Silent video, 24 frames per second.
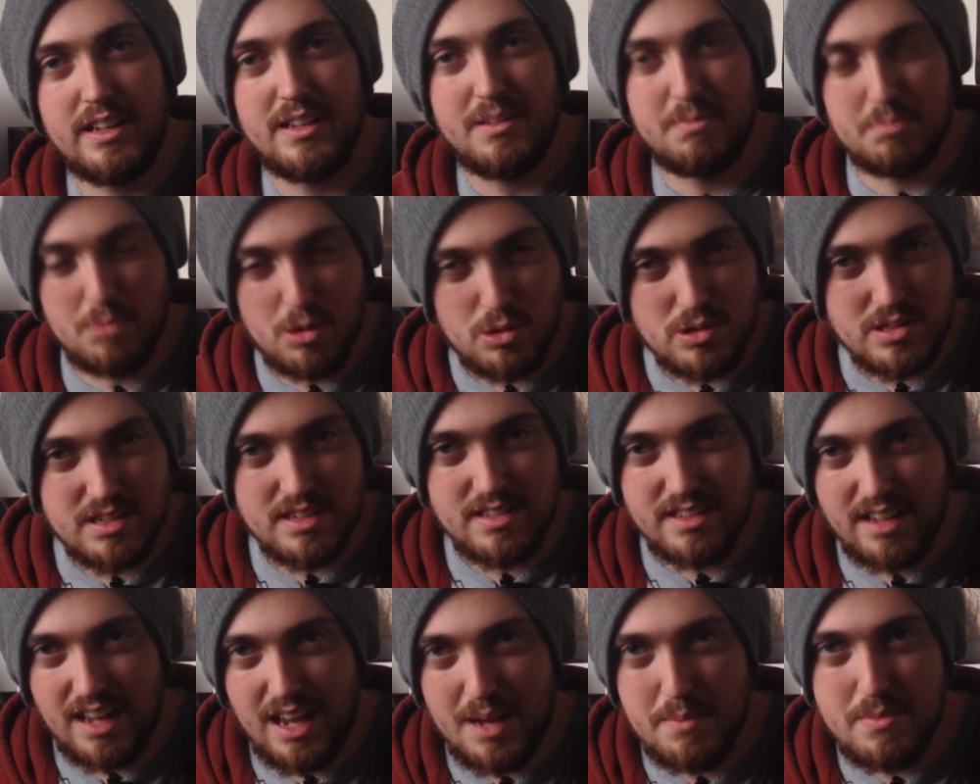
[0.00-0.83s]
Most of
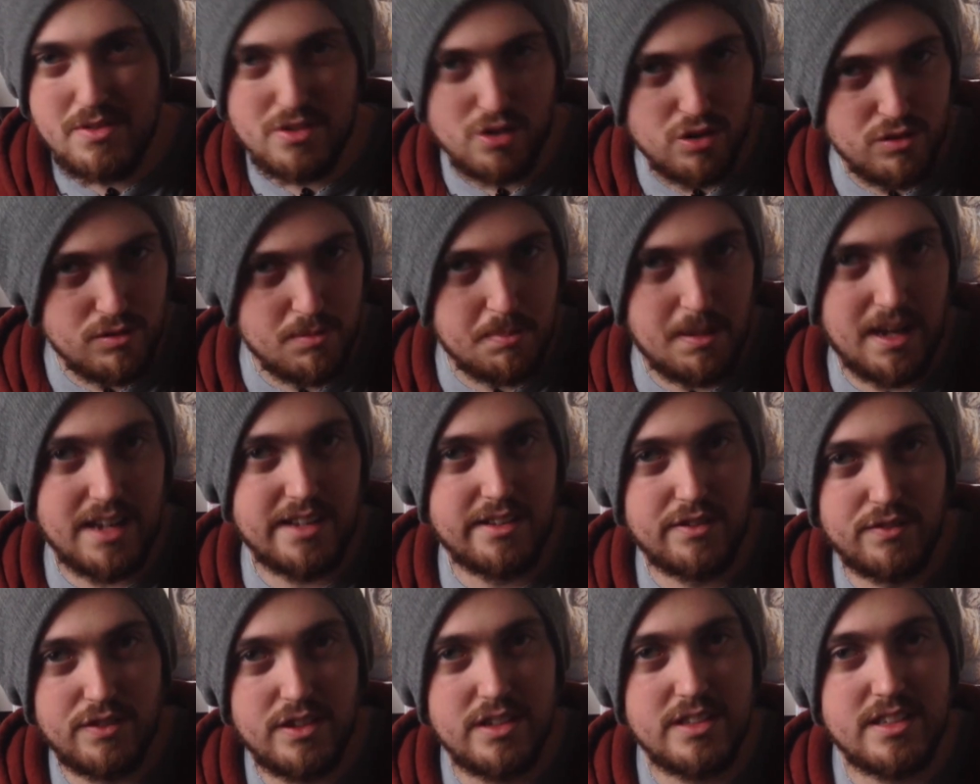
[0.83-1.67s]
the time it's over
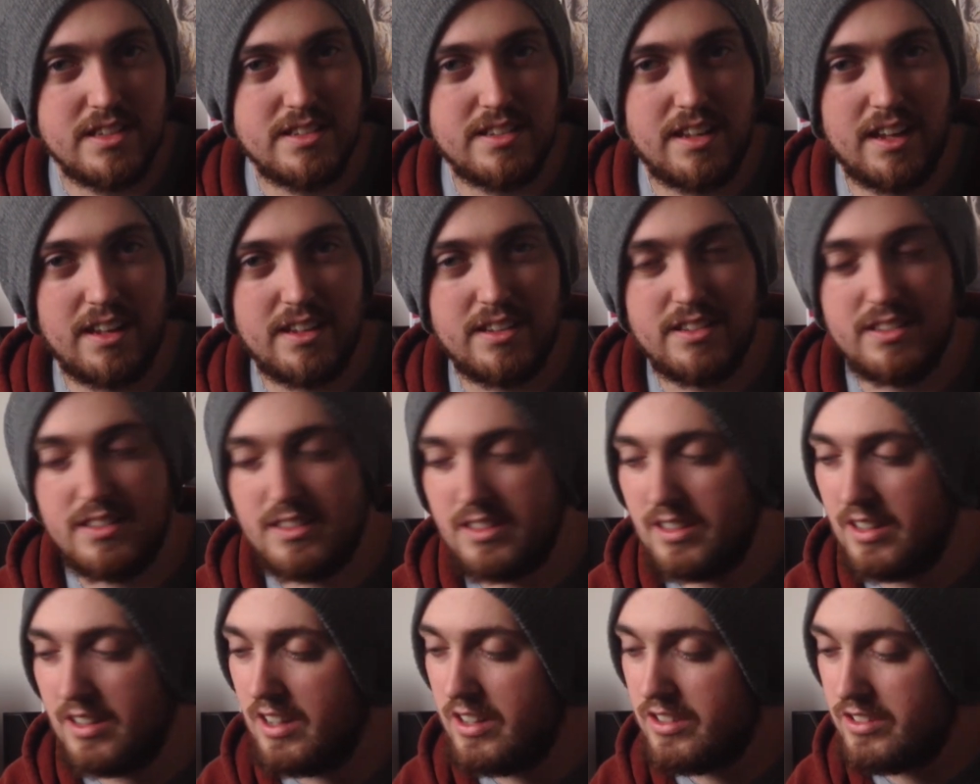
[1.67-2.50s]
past 30 seconds,
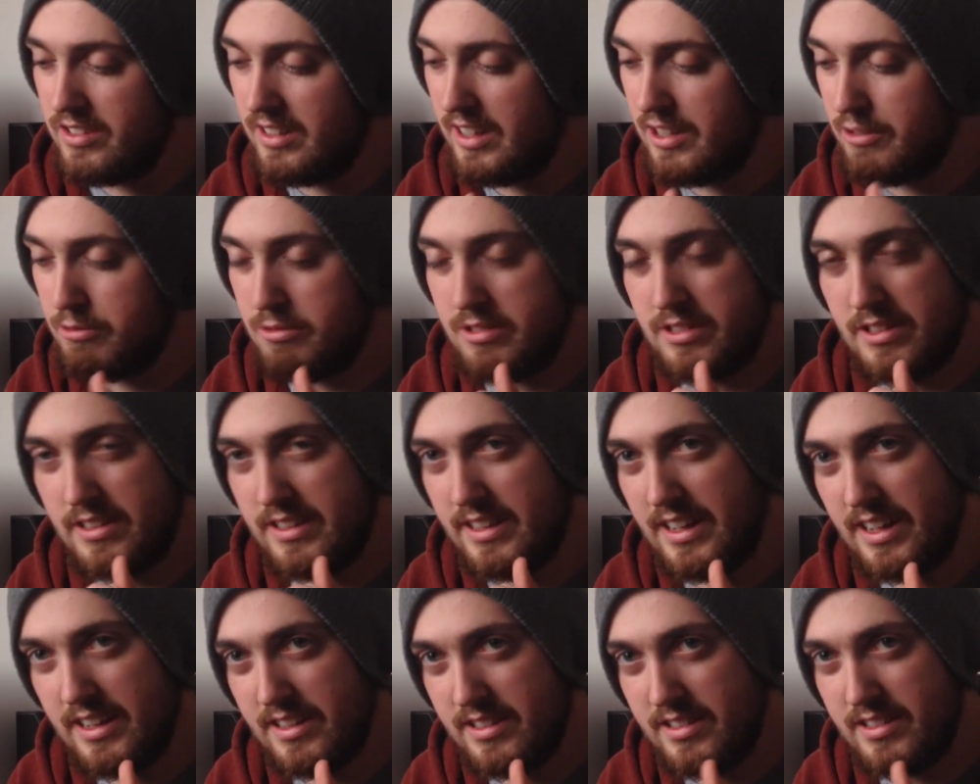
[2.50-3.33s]
so that's when you
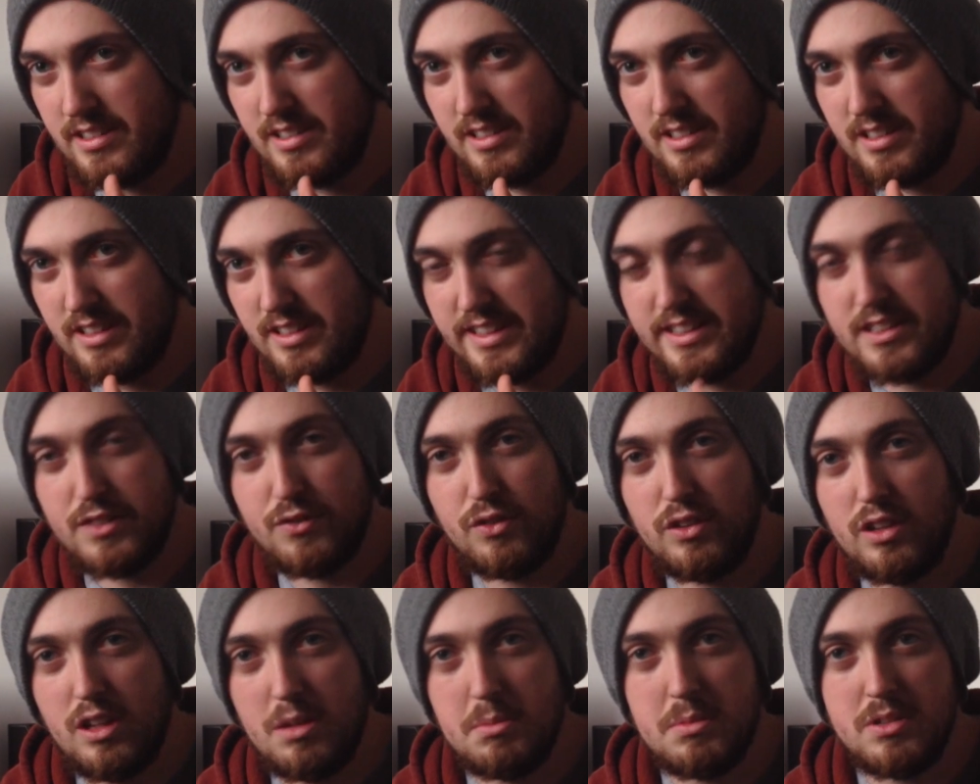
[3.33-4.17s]
get your
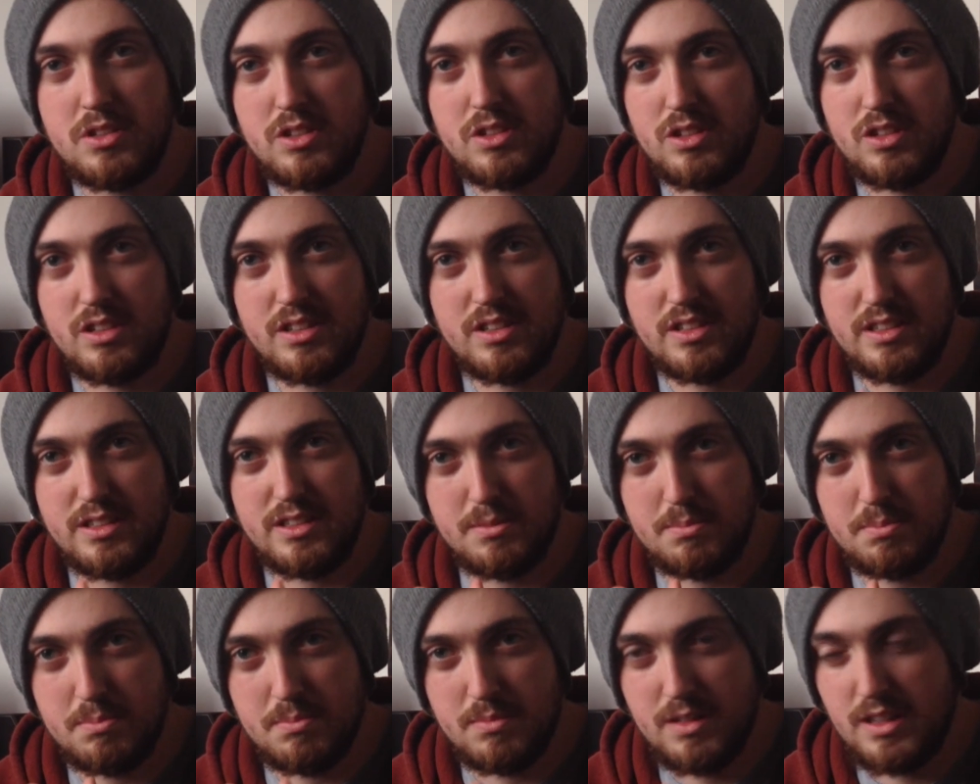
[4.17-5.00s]
intervalometer,
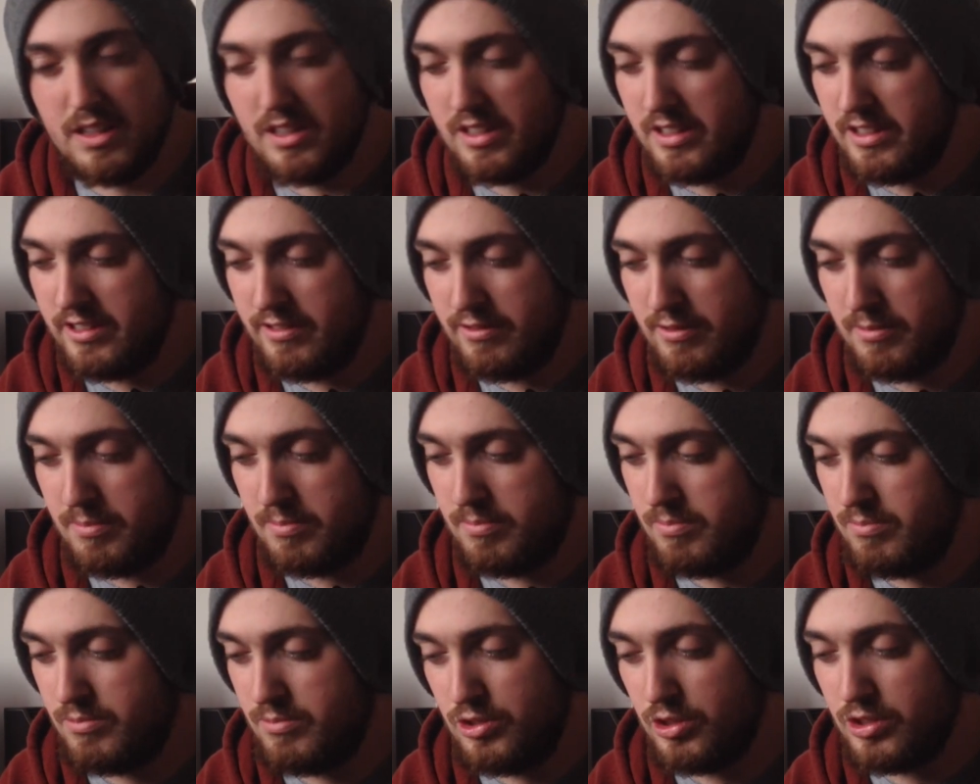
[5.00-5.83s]
your
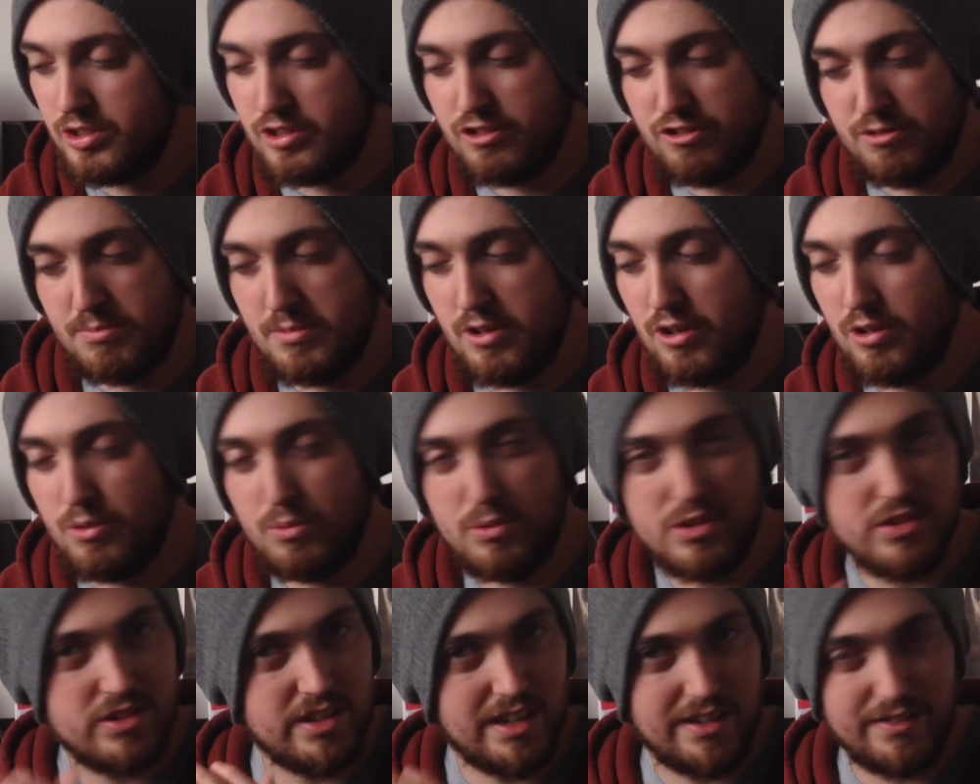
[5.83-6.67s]
shutter remote,
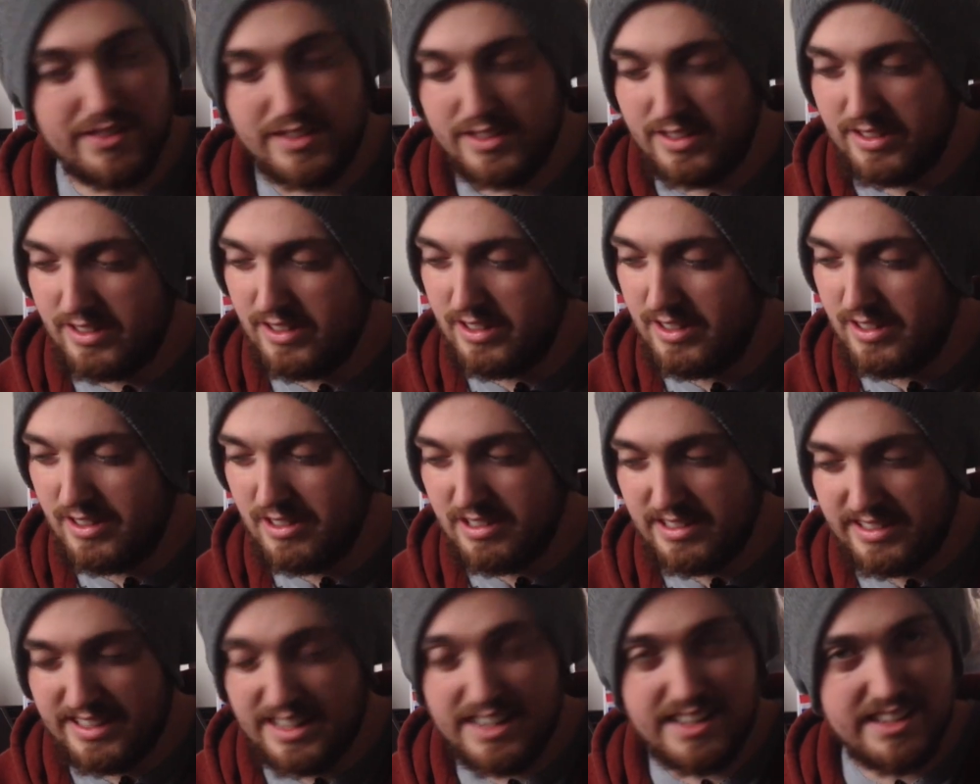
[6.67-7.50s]
whichever,
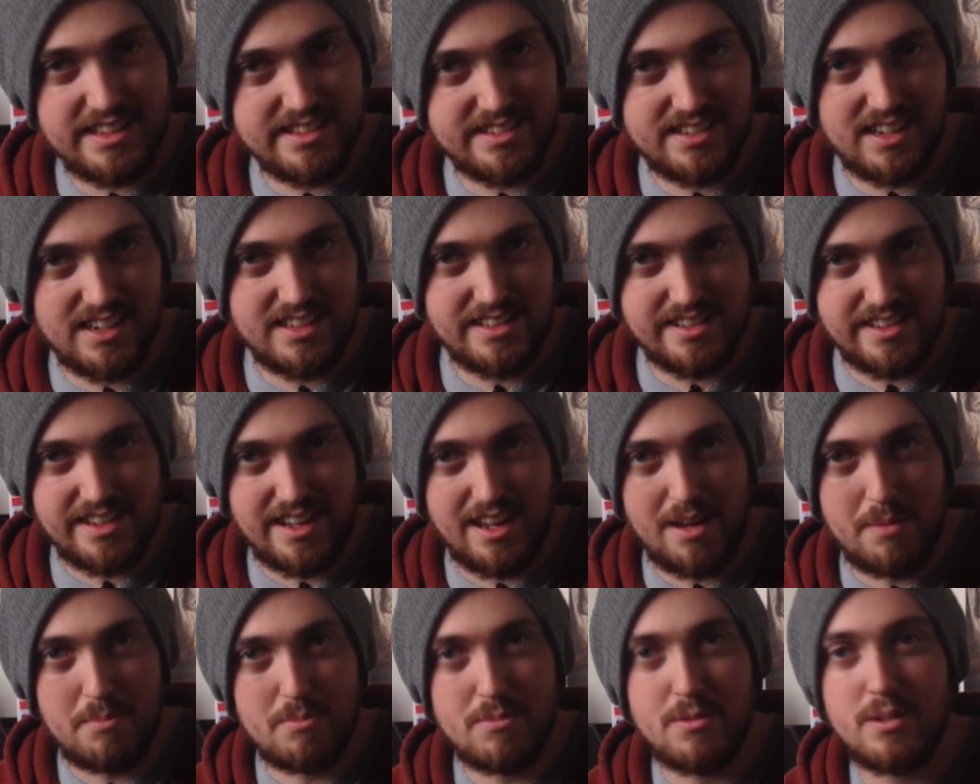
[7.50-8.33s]
get it inside the
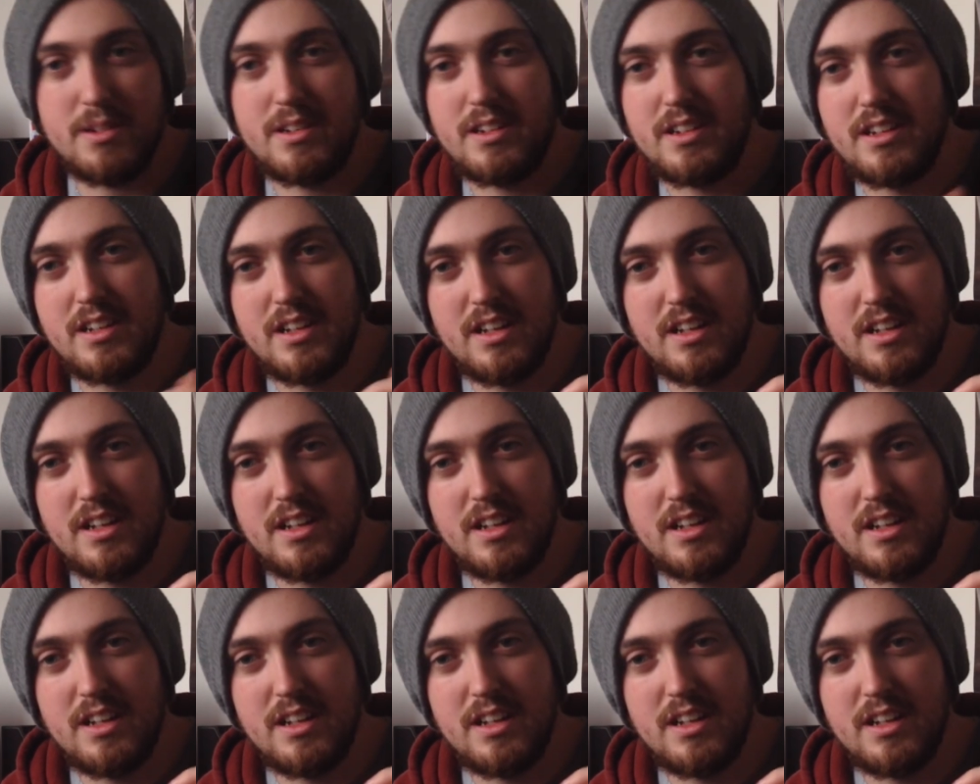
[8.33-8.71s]
camera,